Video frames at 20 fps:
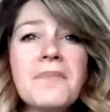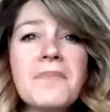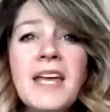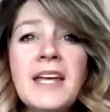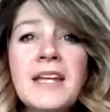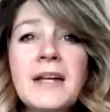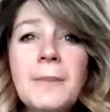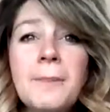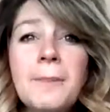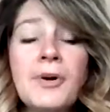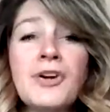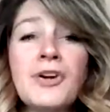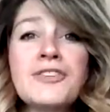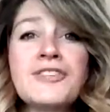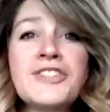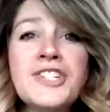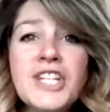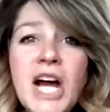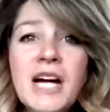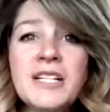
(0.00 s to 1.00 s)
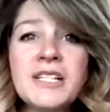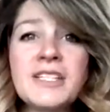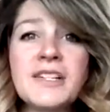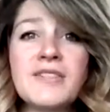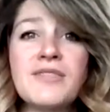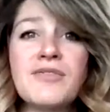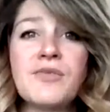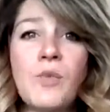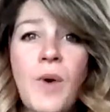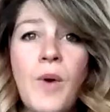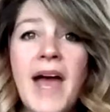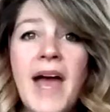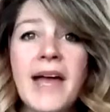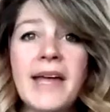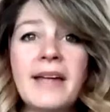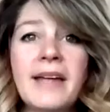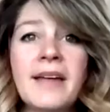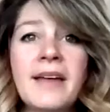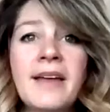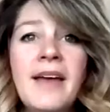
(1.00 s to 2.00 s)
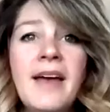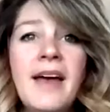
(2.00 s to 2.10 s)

in a productive way.